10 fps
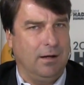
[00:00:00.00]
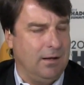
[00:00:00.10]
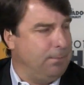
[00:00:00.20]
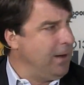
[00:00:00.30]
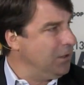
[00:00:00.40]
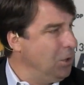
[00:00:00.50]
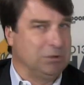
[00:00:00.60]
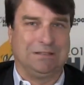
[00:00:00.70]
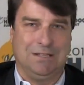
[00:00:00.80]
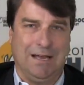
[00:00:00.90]
pot of gold
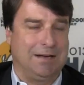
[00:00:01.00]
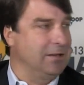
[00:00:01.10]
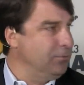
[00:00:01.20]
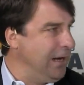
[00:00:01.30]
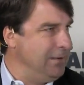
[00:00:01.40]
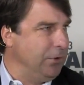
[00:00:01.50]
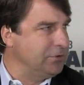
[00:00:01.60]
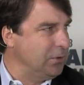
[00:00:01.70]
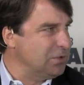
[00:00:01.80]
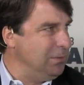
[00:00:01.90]
at the end of the rainbow,
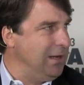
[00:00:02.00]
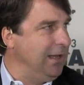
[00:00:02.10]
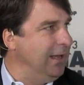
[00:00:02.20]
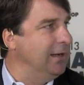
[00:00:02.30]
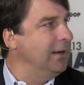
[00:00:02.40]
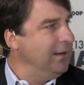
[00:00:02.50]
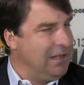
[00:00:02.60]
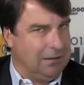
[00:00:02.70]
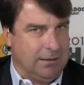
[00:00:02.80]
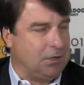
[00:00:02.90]
so to speak, in
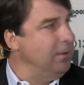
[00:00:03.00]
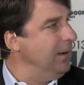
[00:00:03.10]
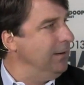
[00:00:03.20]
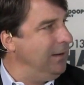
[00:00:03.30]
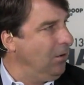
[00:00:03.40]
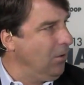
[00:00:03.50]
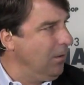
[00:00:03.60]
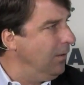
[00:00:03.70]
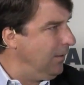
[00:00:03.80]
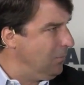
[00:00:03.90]
either liquidity
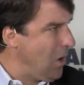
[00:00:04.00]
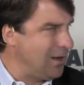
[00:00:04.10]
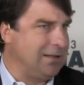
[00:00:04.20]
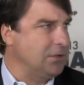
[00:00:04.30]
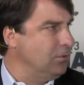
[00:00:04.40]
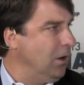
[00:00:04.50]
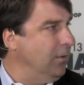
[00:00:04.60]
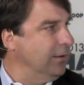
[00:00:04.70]
or a market that's growing.